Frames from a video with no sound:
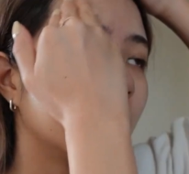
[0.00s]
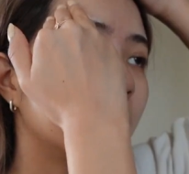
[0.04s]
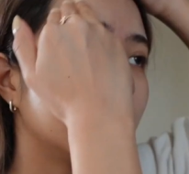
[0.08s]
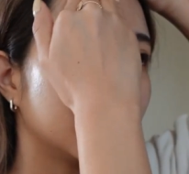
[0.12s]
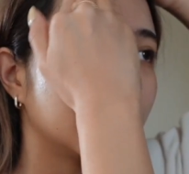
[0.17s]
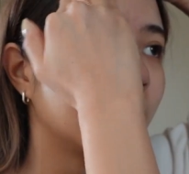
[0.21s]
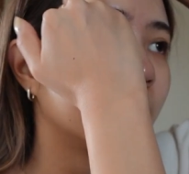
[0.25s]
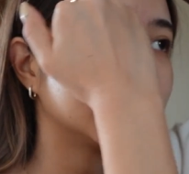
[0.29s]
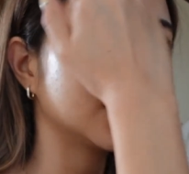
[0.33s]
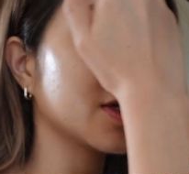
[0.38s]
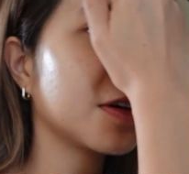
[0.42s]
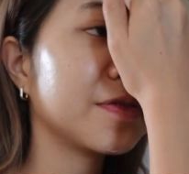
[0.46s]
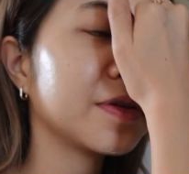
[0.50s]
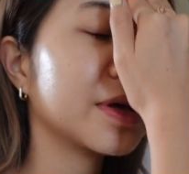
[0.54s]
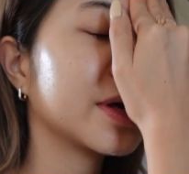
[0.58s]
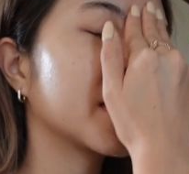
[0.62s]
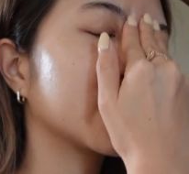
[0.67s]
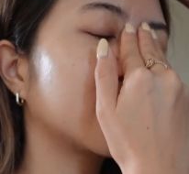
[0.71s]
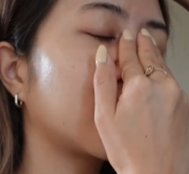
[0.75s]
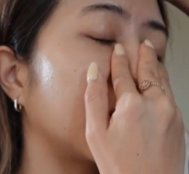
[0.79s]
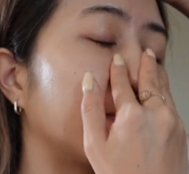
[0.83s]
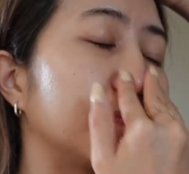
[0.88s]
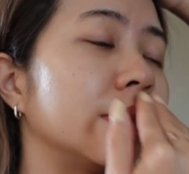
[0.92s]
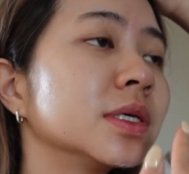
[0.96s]
I know I definitely
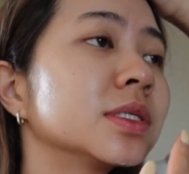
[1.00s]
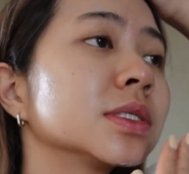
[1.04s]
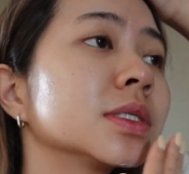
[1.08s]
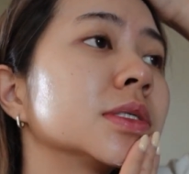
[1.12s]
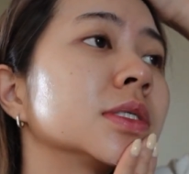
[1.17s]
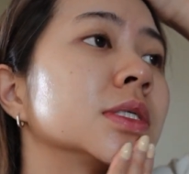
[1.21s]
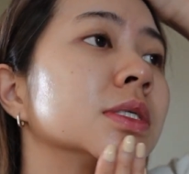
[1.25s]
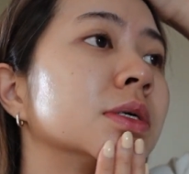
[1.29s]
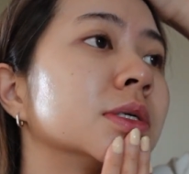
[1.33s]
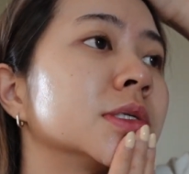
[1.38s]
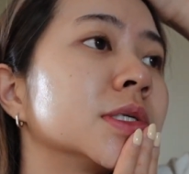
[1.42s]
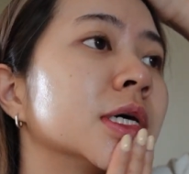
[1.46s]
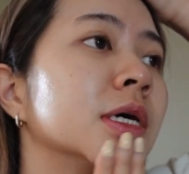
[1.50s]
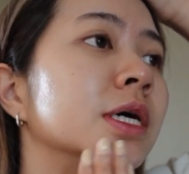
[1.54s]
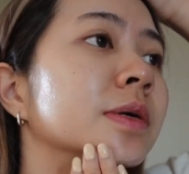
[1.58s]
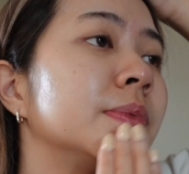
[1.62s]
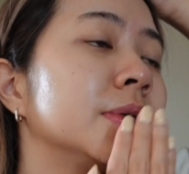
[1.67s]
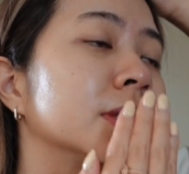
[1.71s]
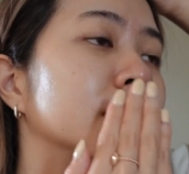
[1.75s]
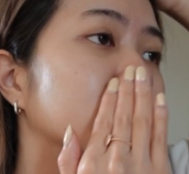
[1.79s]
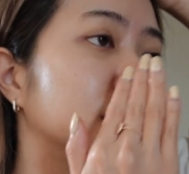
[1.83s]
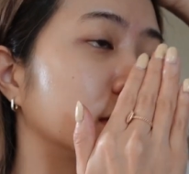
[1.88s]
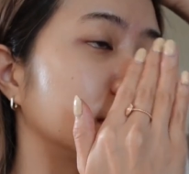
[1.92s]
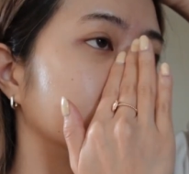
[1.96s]
cannot miss a single day
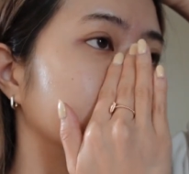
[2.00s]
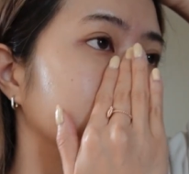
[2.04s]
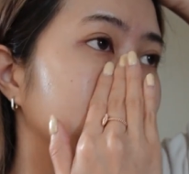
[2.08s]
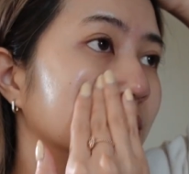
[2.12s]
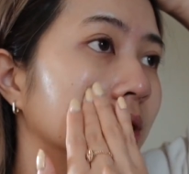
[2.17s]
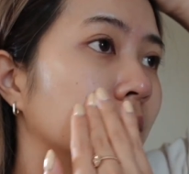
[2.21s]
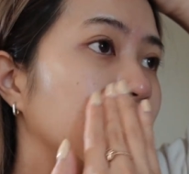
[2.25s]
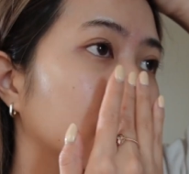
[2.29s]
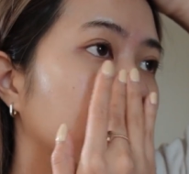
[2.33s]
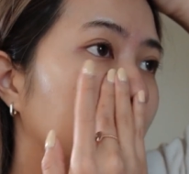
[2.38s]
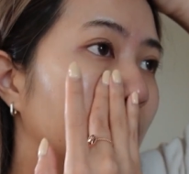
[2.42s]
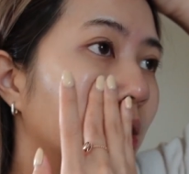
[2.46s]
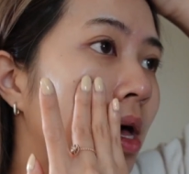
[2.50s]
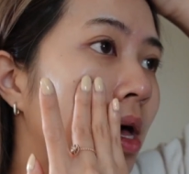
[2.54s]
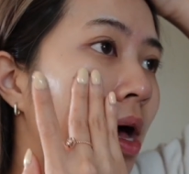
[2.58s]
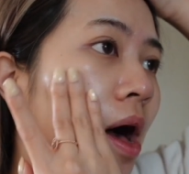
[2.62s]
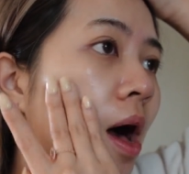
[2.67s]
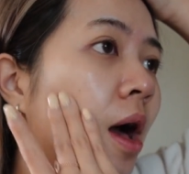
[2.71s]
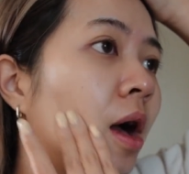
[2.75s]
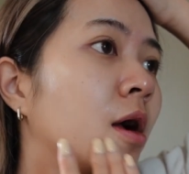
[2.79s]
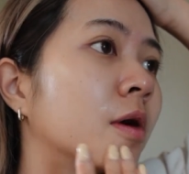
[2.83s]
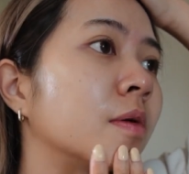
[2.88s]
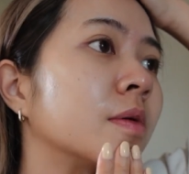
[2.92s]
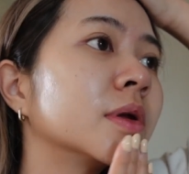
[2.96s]
because
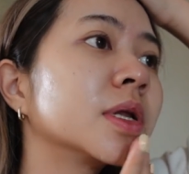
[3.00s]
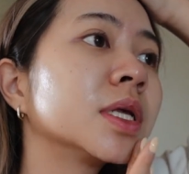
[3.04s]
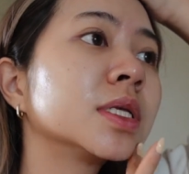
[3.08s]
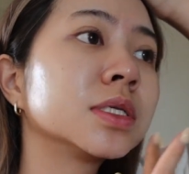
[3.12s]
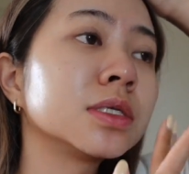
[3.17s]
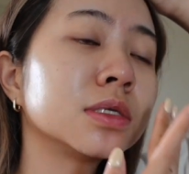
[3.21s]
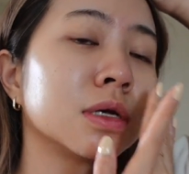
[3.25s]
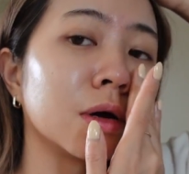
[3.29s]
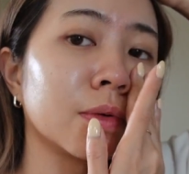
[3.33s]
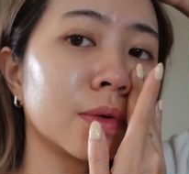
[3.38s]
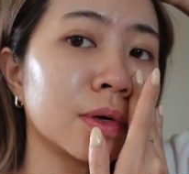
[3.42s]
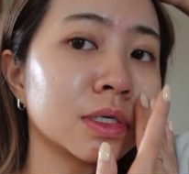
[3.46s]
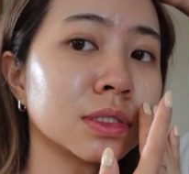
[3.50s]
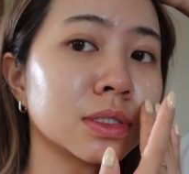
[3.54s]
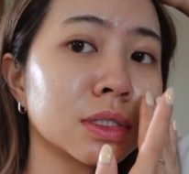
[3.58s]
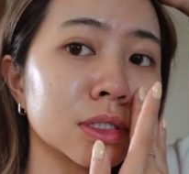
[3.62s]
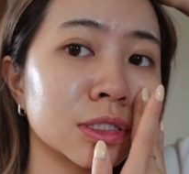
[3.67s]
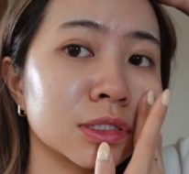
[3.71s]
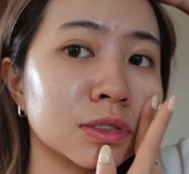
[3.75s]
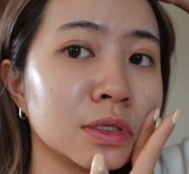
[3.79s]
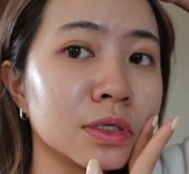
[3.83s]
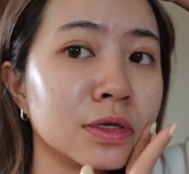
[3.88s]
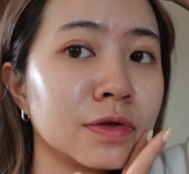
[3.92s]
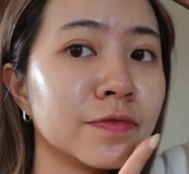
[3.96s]
I already did not wear
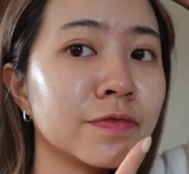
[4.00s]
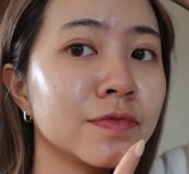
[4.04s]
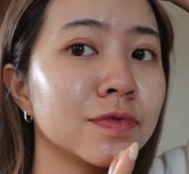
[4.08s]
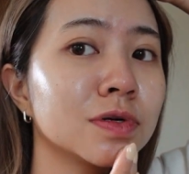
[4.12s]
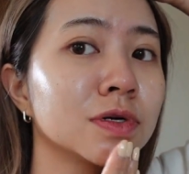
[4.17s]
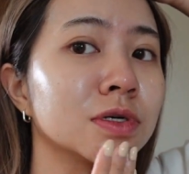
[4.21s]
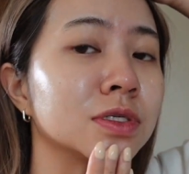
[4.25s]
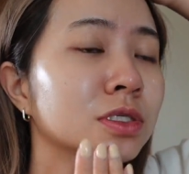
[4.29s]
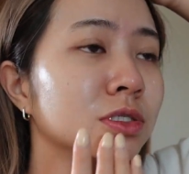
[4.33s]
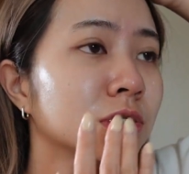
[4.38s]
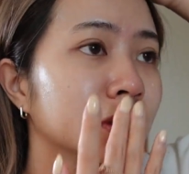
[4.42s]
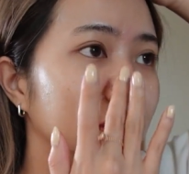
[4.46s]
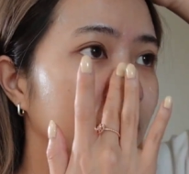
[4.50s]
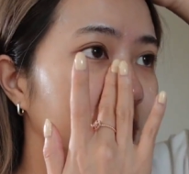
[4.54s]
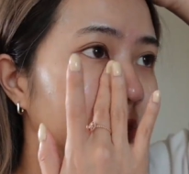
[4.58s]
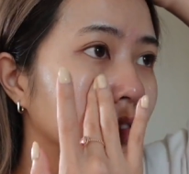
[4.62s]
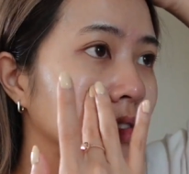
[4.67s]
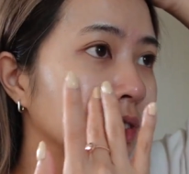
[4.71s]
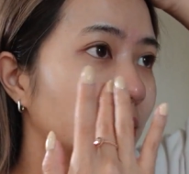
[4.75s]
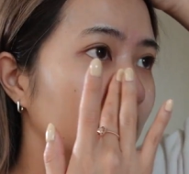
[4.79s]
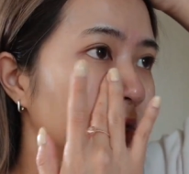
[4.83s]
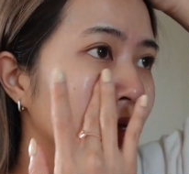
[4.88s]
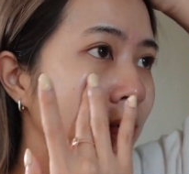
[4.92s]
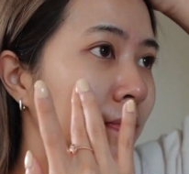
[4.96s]
sunscreen for such a long
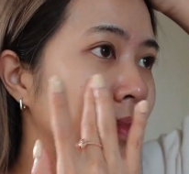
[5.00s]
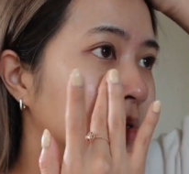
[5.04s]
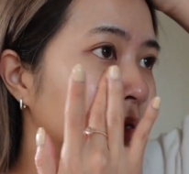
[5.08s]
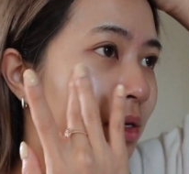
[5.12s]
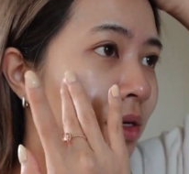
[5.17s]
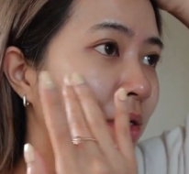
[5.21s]
time.